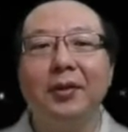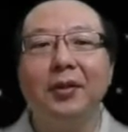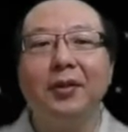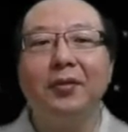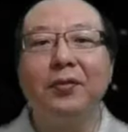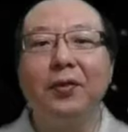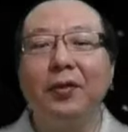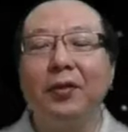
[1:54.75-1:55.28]

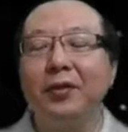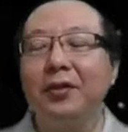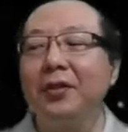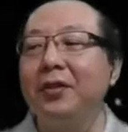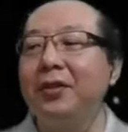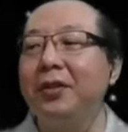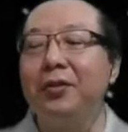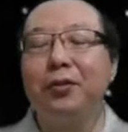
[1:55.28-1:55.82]
for
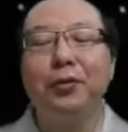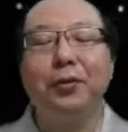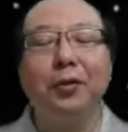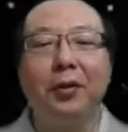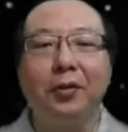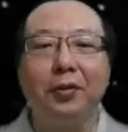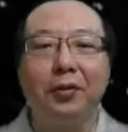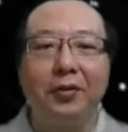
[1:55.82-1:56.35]
searching through
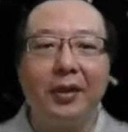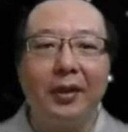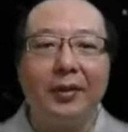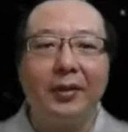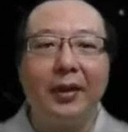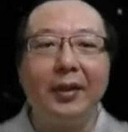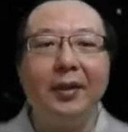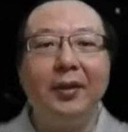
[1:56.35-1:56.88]
all those
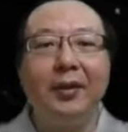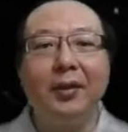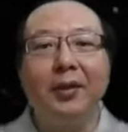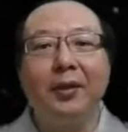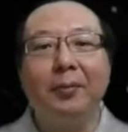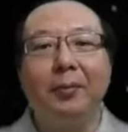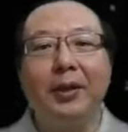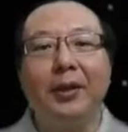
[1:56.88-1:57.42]
data,
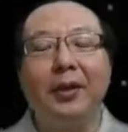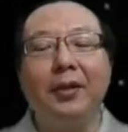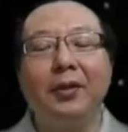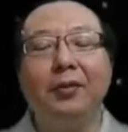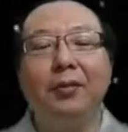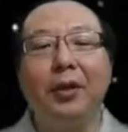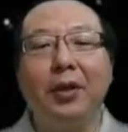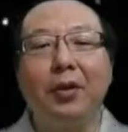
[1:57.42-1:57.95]
but it
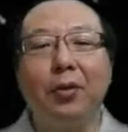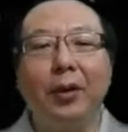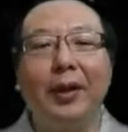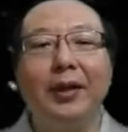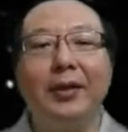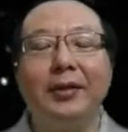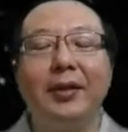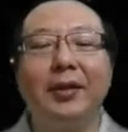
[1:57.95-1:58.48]

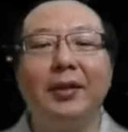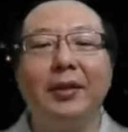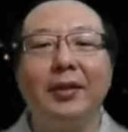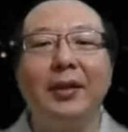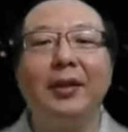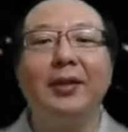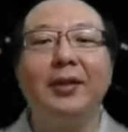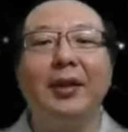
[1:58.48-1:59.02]
requires that the
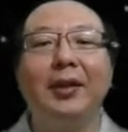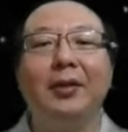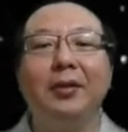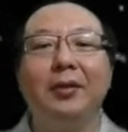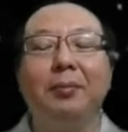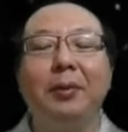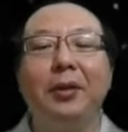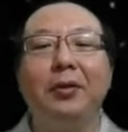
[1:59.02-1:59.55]
data
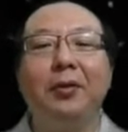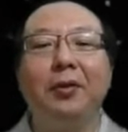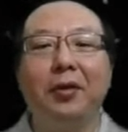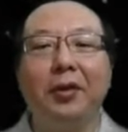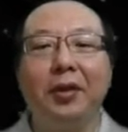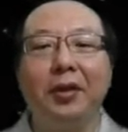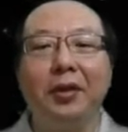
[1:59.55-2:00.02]
be ordered,